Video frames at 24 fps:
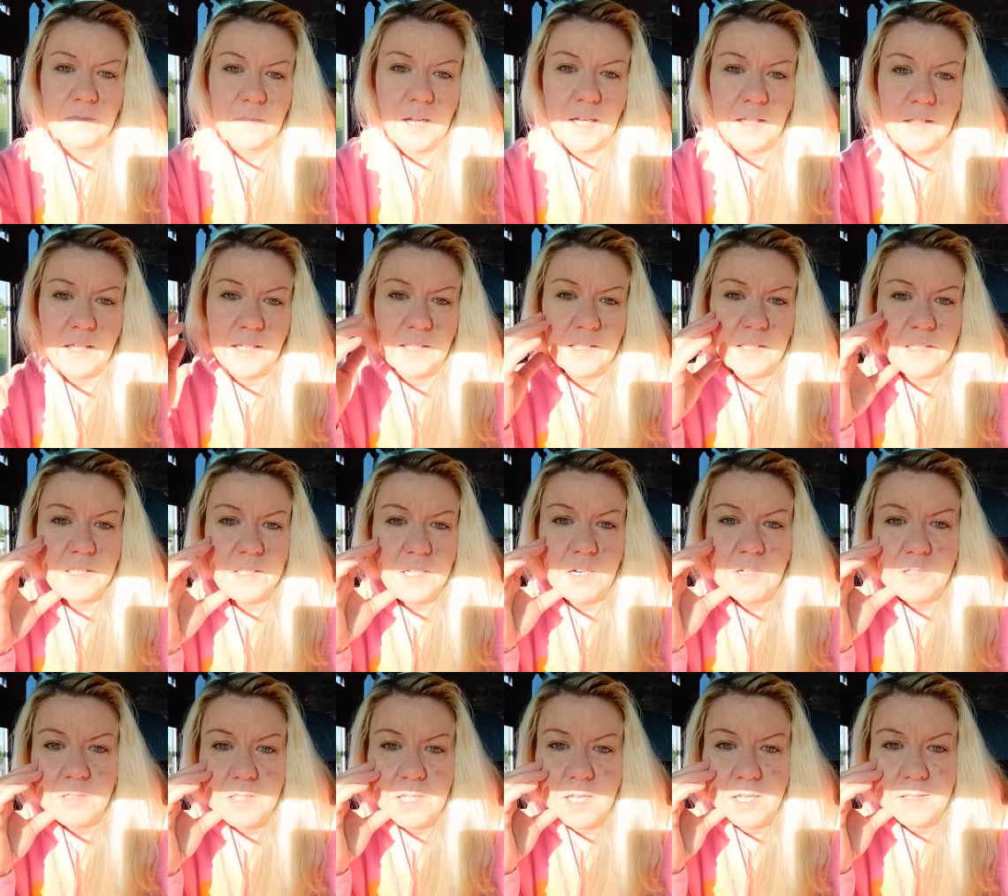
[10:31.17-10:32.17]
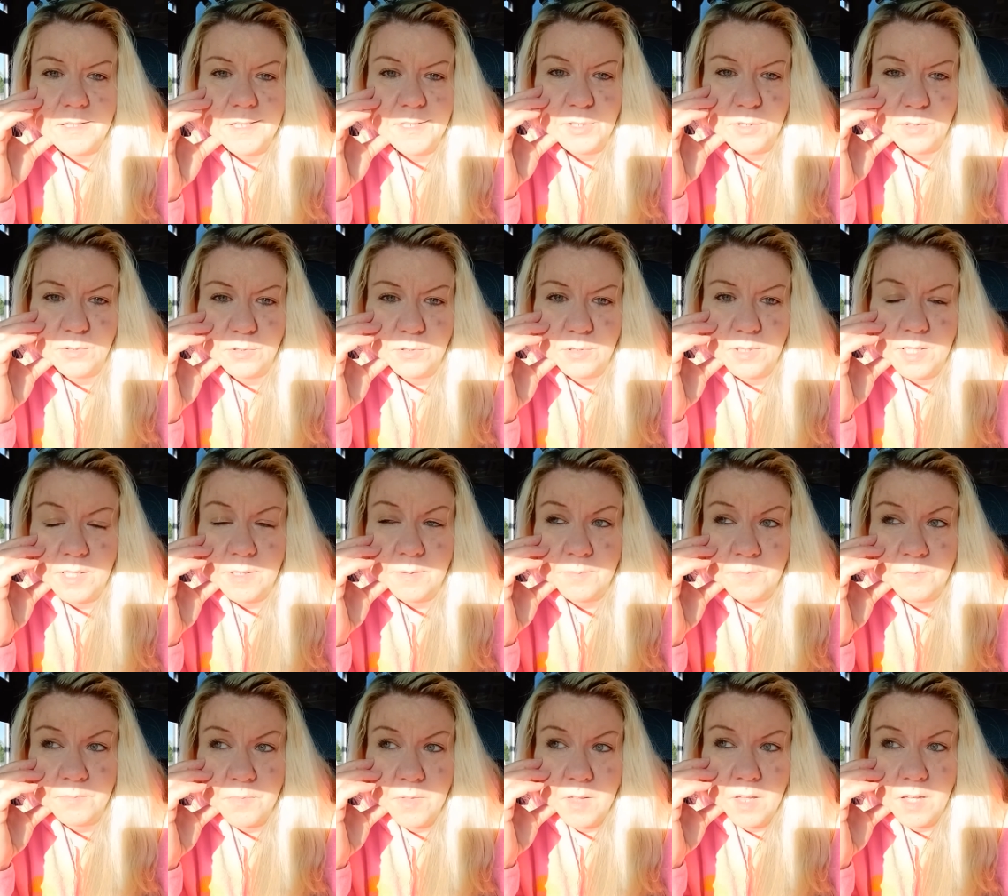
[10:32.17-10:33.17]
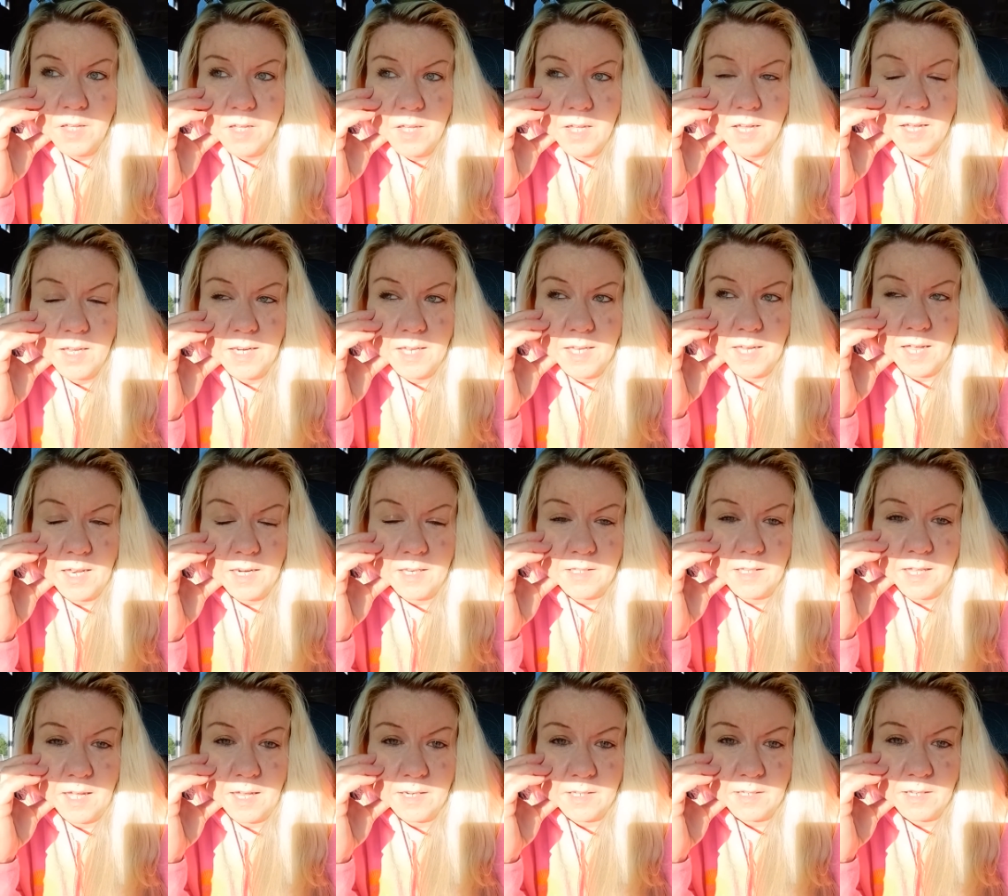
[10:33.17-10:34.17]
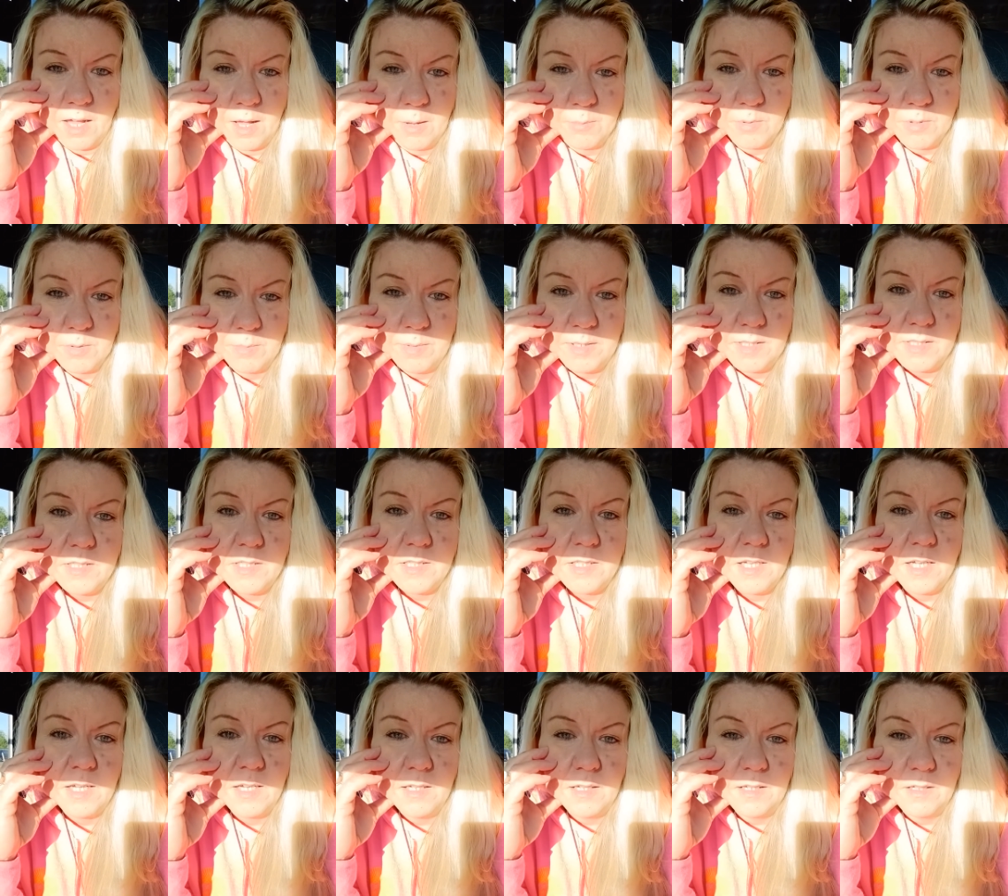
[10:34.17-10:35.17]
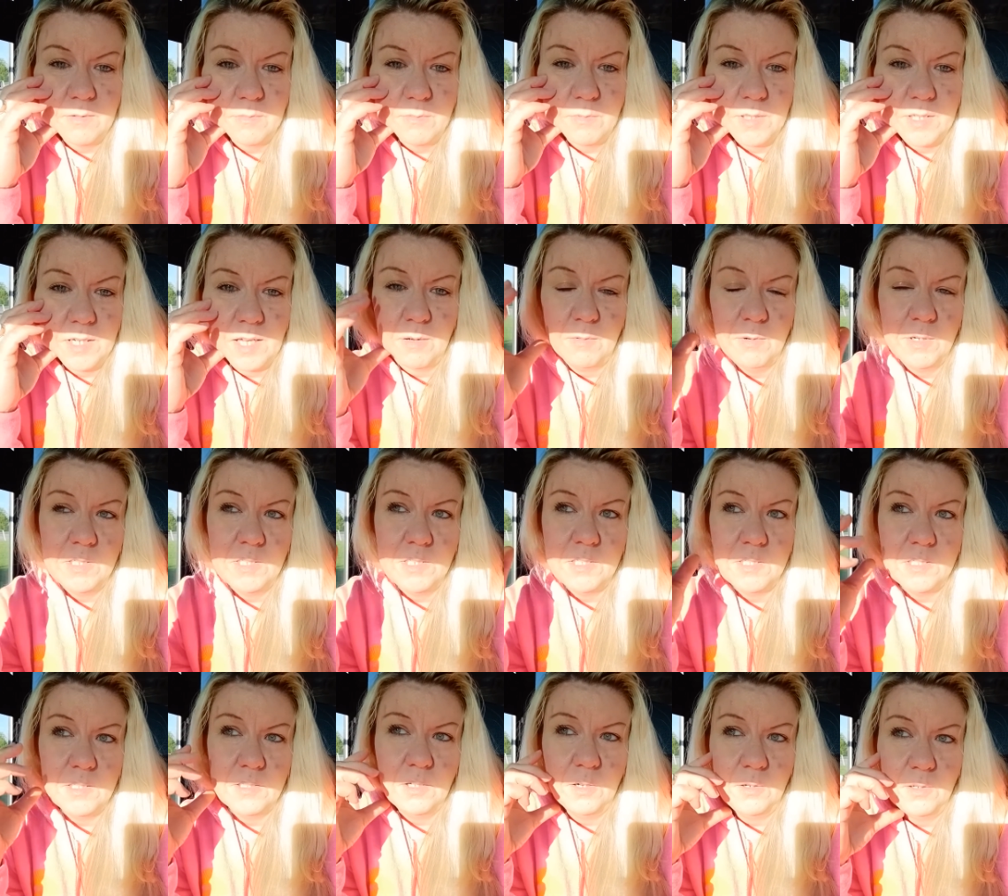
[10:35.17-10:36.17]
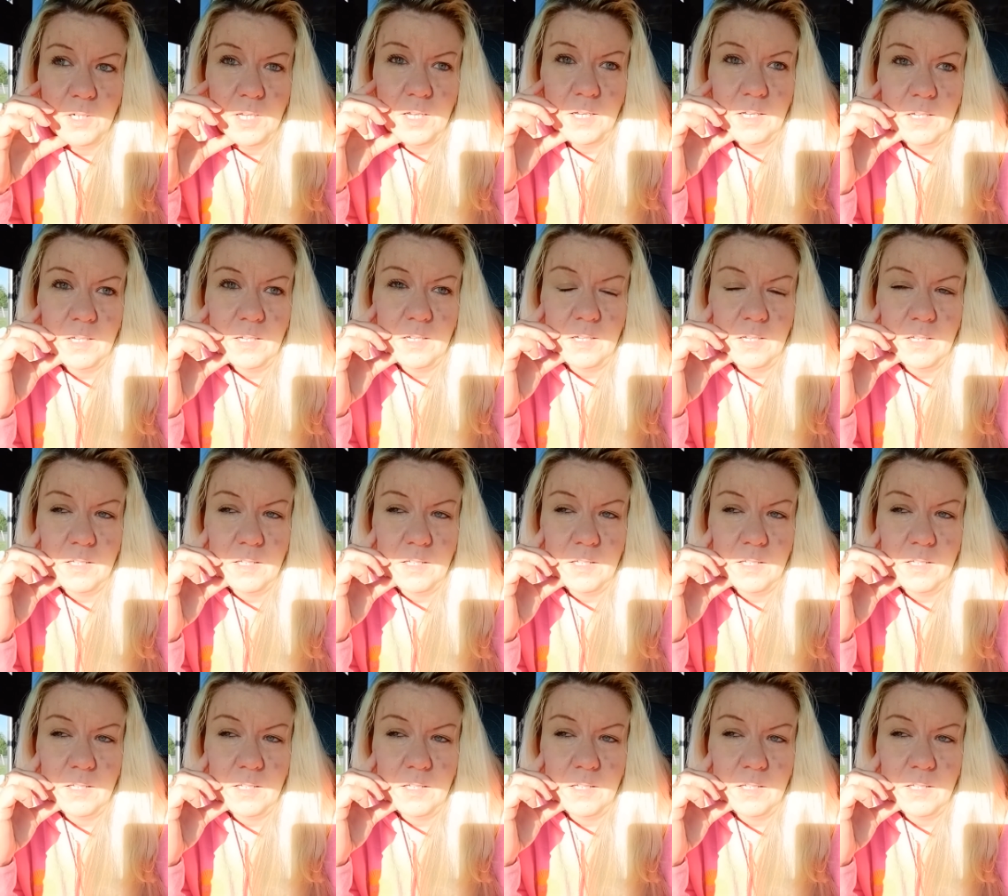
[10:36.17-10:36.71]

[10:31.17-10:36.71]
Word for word: I like to start selling jewelry. And I got a lot of compliments when I went to Sedona,